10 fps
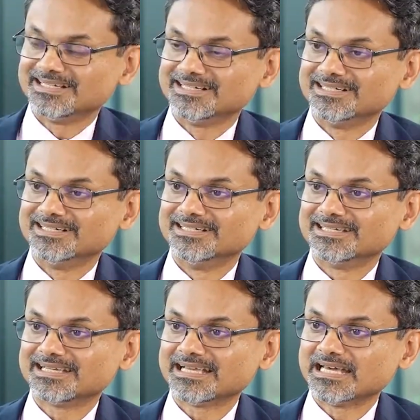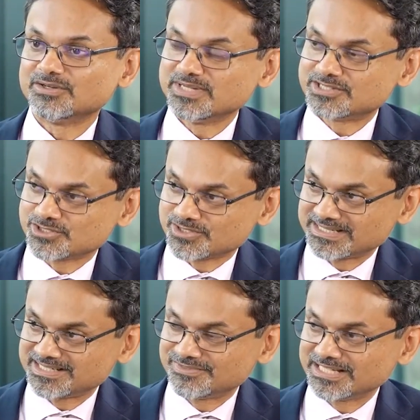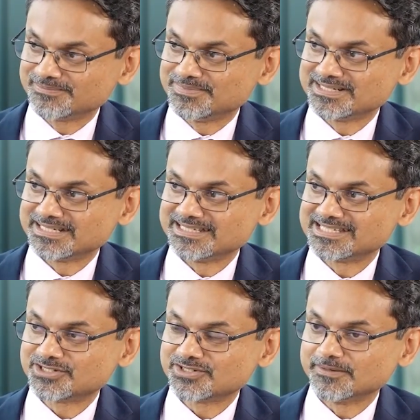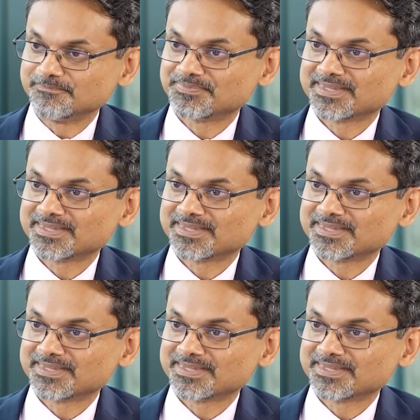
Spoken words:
and research and development, etc.,